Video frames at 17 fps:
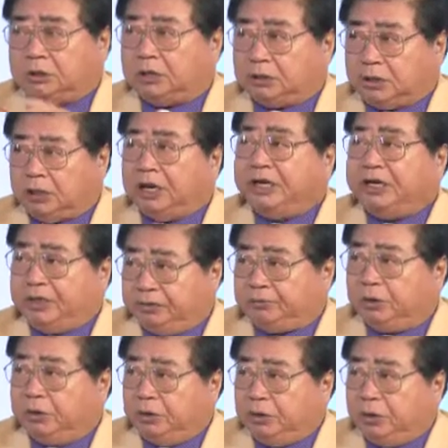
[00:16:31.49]
lady
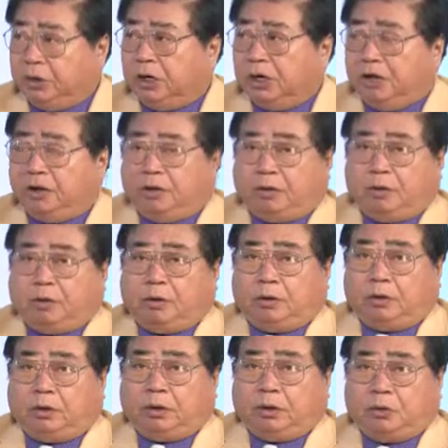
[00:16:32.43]

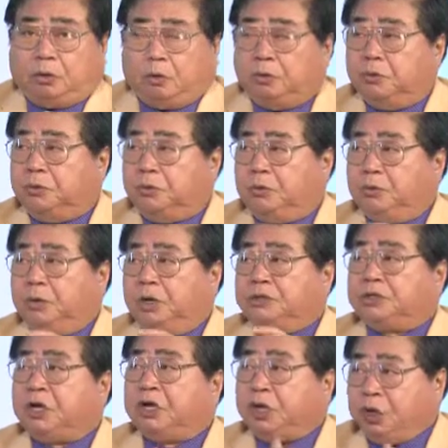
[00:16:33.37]
who
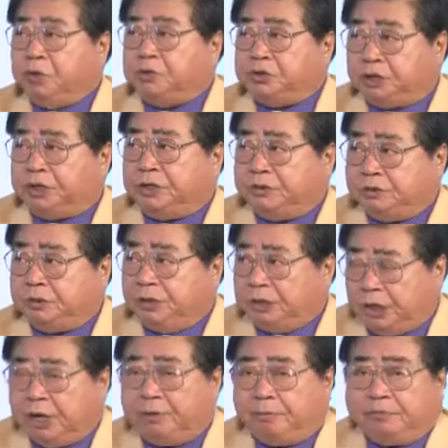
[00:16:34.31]
was accusing
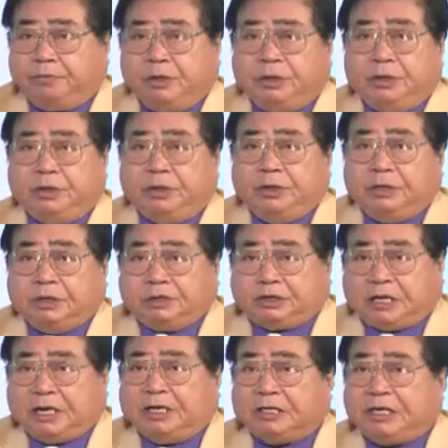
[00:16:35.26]
him,
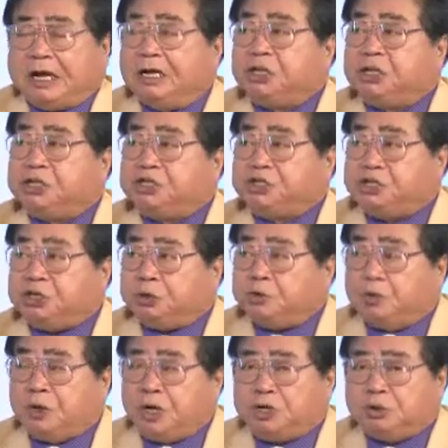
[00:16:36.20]
saying that she
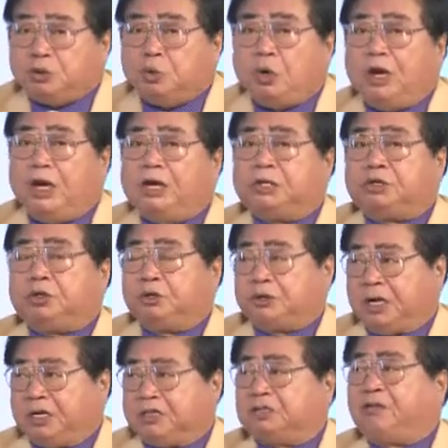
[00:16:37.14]
was willing to
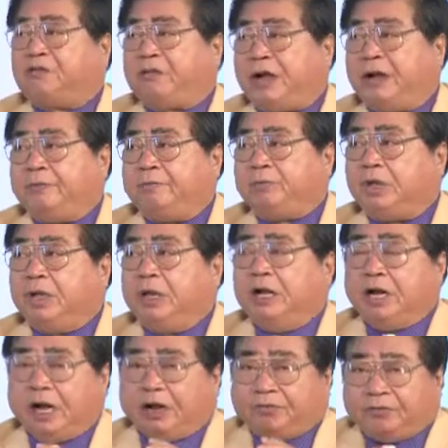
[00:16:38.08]
testify.
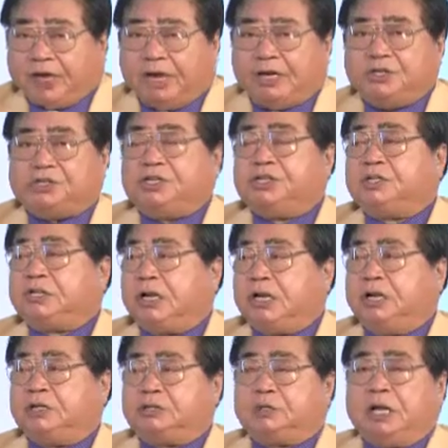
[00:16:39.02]
And then she
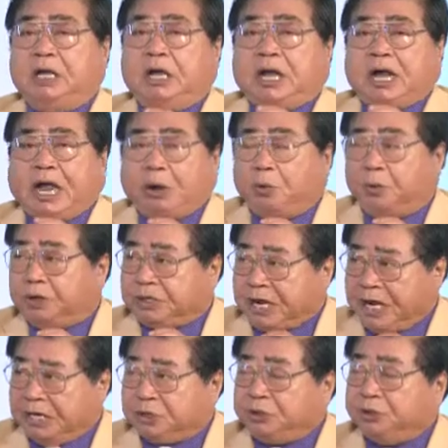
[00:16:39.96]
says, I will
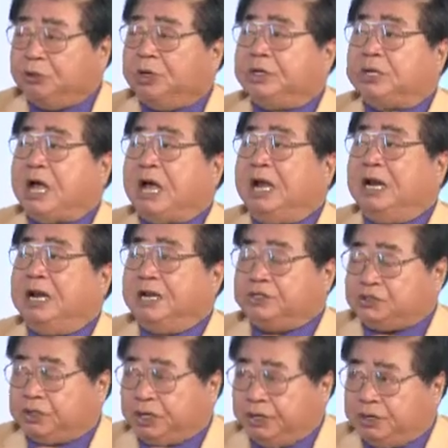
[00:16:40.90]
not do it
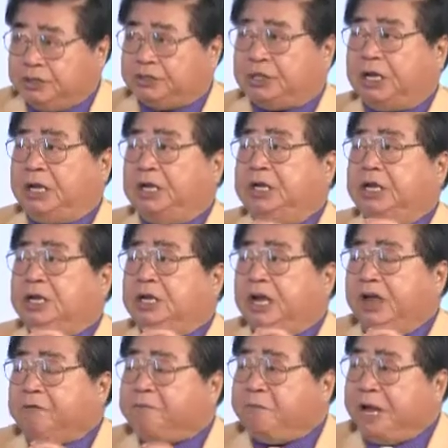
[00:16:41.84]
unless there is a
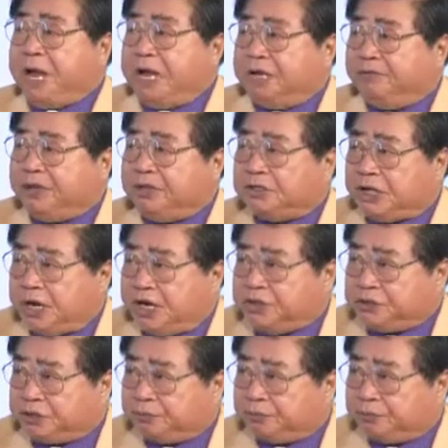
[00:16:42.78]
FBI investigation.